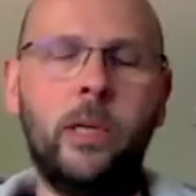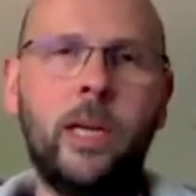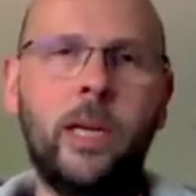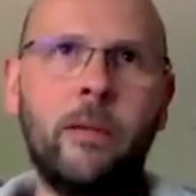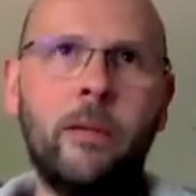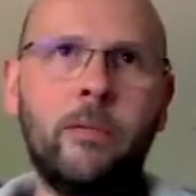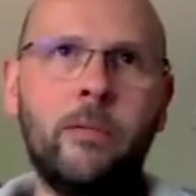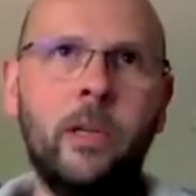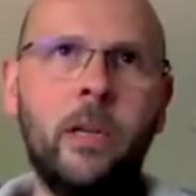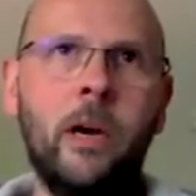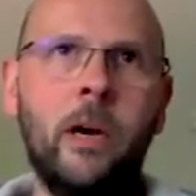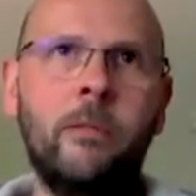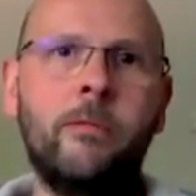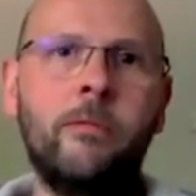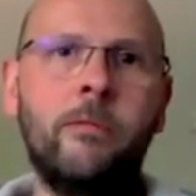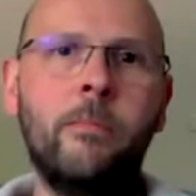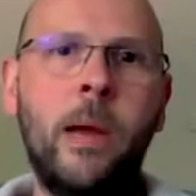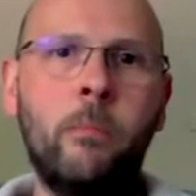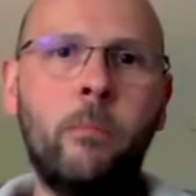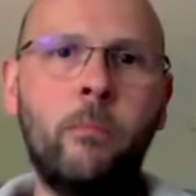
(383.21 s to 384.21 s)
have enough
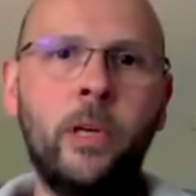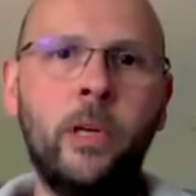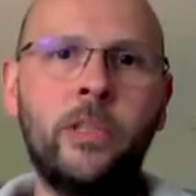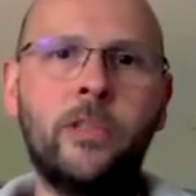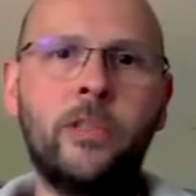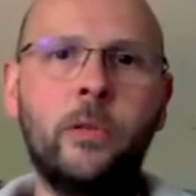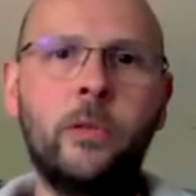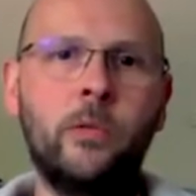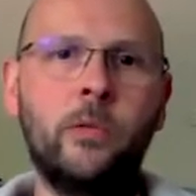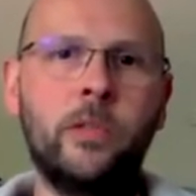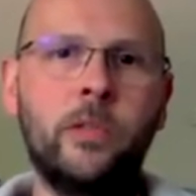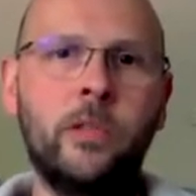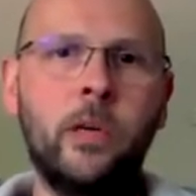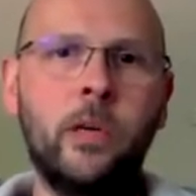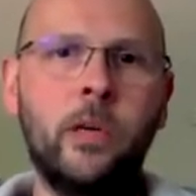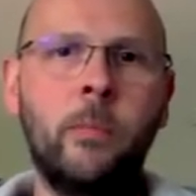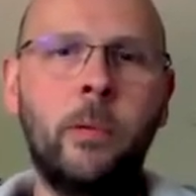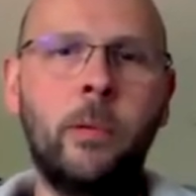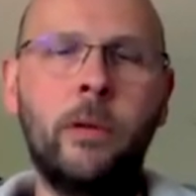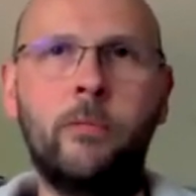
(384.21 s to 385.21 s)
memory to
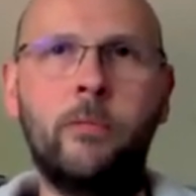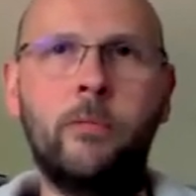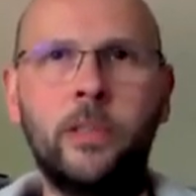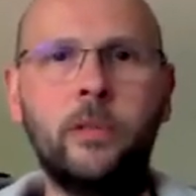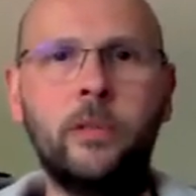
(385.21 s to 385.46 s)
double buffer it